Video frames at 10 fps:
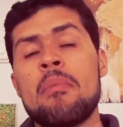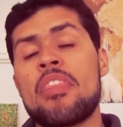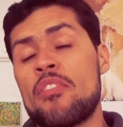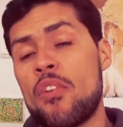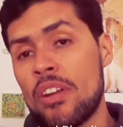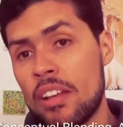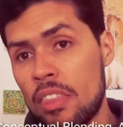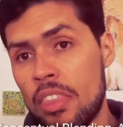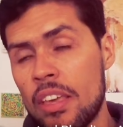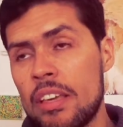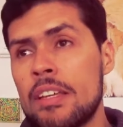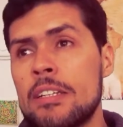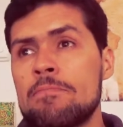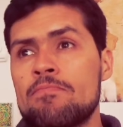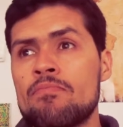metaphorical
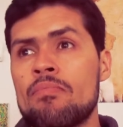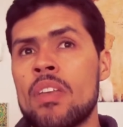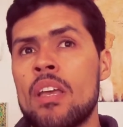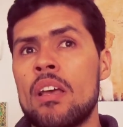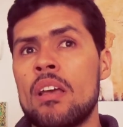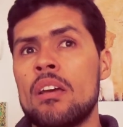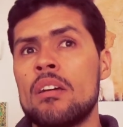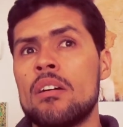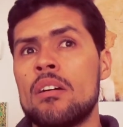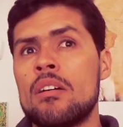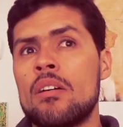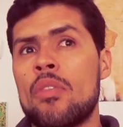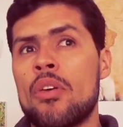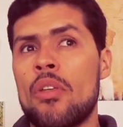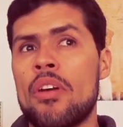thinking.
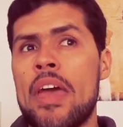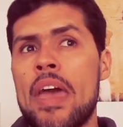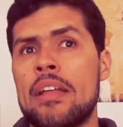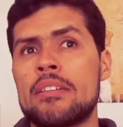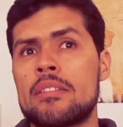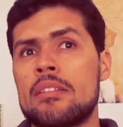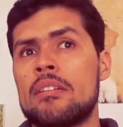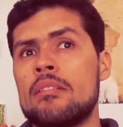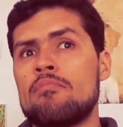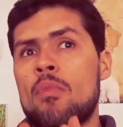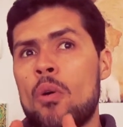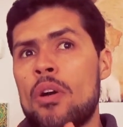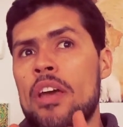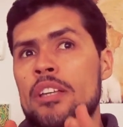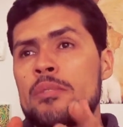On the other hand, more